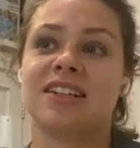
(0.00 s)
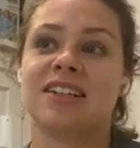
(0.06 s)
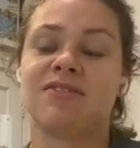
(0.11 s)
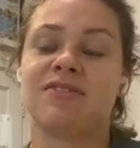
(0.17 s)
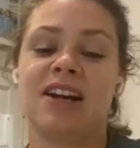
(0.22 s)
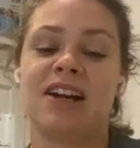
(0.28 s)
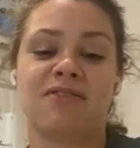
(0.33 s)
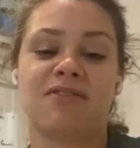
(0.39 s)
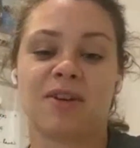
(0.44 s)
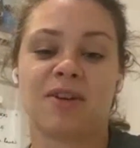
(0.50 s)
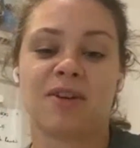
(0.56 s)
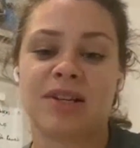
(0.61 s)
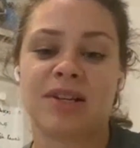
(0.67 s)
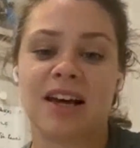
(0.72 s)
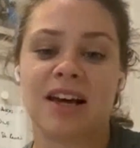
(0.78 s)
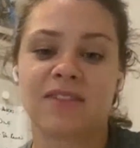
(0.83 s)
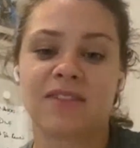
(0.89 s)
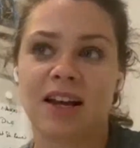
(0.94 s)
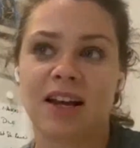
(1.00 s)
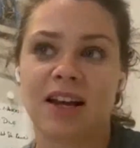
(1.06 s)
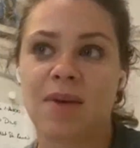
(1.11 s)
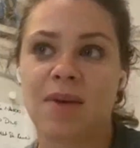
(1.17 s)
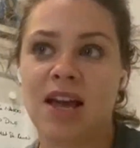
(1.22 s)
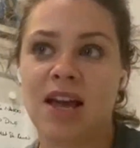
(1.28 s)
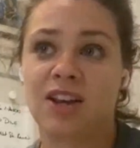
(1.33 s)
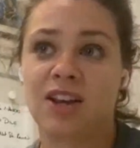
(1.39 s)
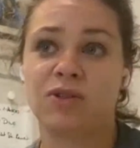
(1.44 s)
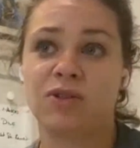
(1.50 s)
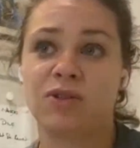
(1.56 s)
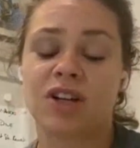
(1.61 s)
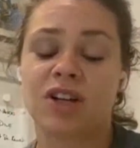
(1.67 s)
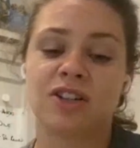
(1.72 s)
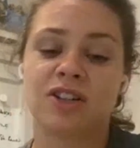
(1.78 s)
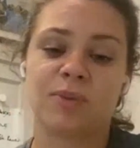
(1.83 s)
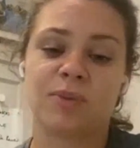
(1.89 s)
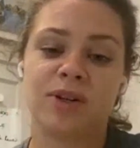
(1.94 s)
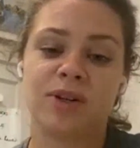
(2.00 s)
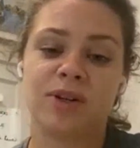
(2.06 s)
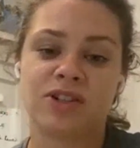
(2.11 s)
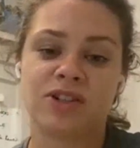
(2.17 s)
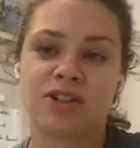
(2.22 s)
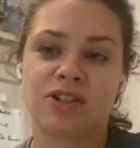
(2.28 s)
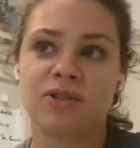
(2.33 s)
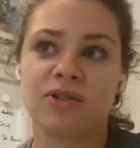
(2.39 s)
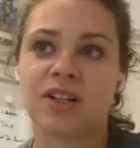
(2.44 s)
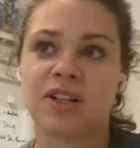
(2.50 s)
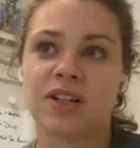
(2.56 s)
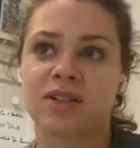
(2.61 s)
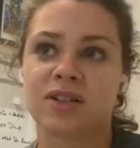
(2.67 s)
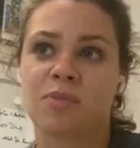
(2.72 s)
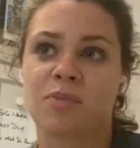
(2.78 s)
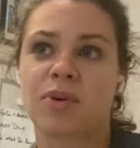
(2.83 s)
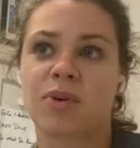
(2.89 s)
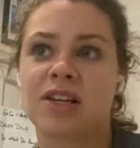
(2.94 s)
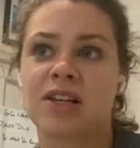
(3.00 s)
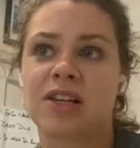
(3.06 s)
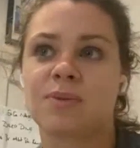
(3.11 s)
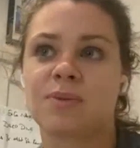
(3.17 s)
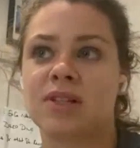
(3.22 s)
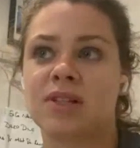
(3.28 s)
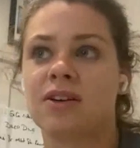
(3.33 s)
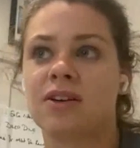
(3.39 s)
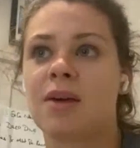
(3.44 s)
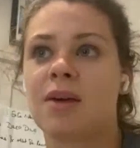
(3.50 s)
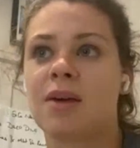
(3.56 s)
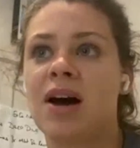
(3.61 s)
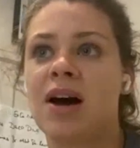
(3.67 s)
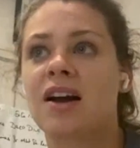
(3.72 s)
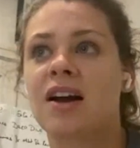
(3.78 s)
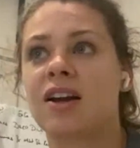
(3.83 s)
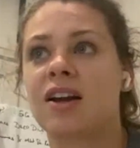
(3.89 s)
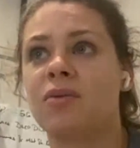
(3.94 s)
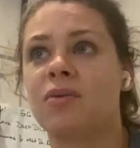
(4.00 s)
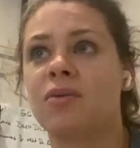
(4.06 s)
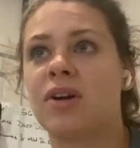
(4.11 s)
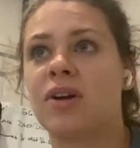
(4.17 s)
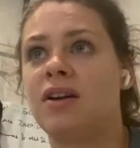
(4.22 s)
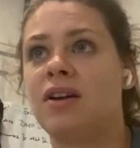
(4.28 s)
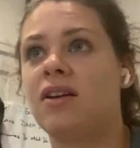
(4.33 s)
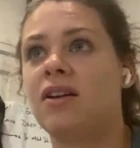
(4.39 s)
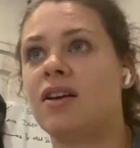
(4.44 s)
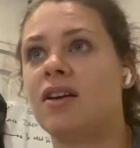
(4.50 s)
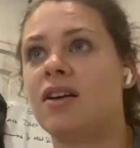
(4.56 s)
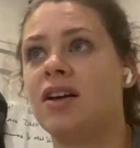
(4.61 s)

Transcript: didn't really feel myself that I made a huge contribution to it. But I suppose, looking back on it, when